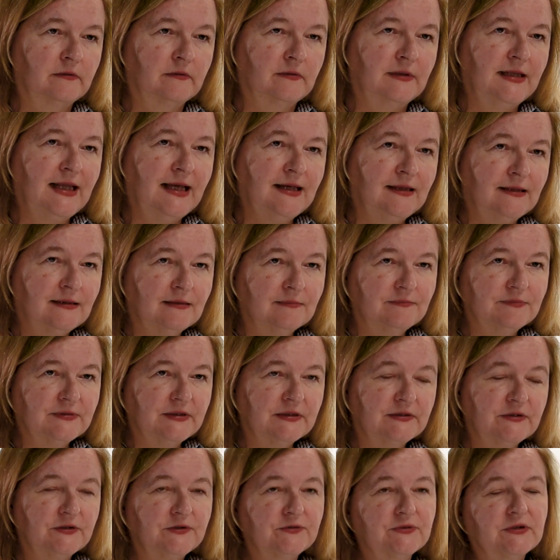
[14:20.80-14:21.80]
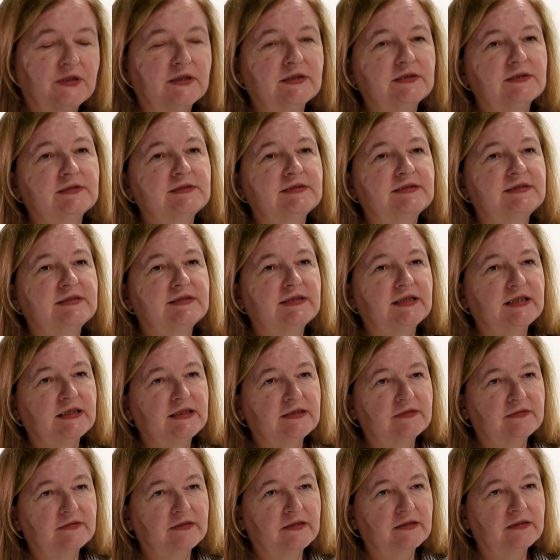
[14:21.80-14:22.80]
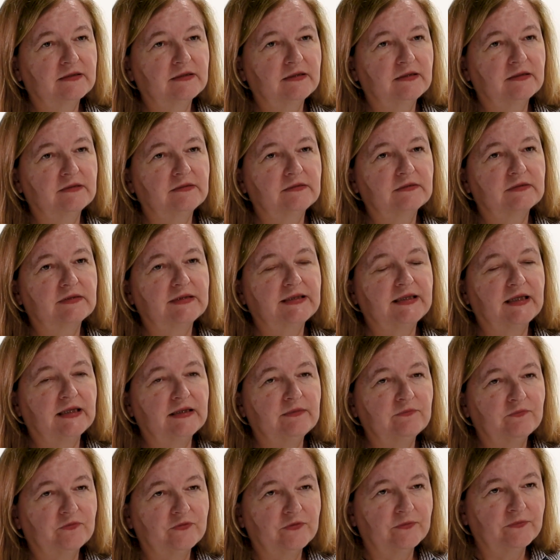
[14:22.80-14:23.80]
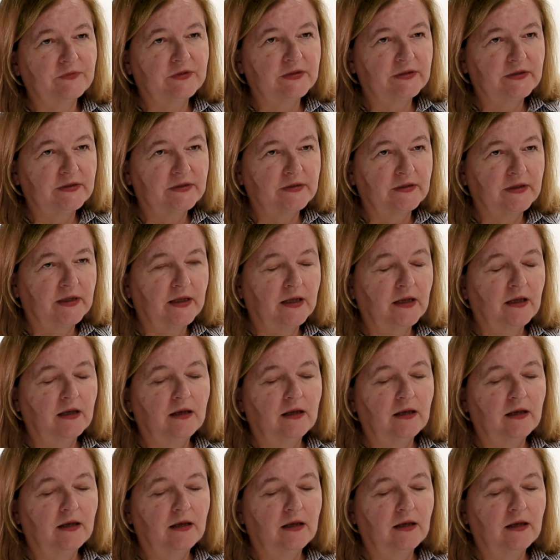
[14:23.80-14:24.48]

lab in the United States, saying it came from there,